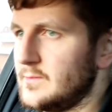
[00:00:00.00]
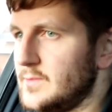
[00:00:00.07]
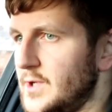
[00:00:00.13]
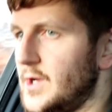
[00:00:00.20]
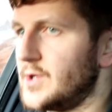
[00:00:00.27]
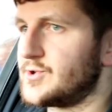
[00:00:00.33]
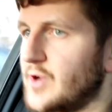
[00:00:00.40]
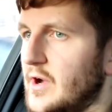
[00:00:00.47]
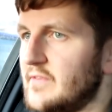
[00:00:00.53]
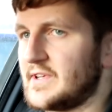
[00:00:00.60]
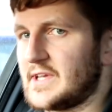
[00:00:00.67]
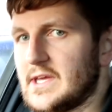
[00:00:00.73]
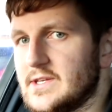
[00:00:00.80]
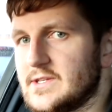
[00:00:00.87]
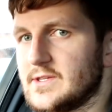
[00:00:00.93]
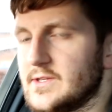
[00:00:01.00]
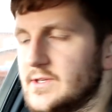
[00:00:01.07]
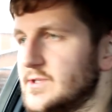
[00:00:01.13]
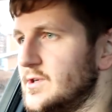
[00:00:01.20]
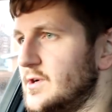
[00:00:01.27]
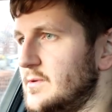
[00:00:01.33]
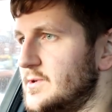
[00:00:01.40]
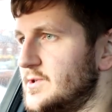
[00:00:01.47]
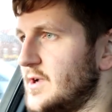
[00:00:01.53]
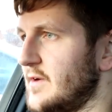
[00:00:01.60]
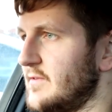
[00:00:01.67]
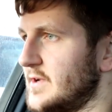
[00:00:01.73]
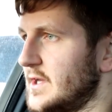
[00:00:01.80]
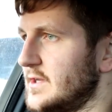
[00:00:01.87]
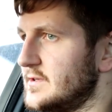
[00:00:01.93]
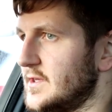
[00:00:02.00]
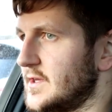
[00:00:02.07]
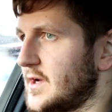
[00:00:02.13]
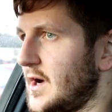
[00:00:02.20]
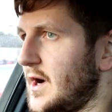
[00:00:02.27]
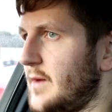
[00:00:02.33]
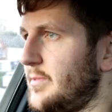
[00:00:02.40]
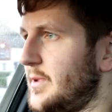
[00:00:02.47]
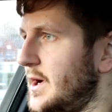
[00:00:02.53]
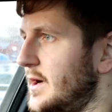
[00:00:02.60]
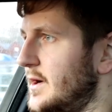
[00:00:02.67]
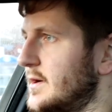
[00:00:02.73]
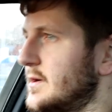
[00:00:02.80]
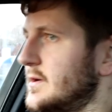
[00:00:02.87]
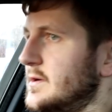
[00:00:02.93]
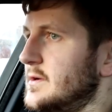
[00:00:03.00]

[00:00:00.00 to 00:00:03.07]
We're not driving into the store, we're driving into the car park.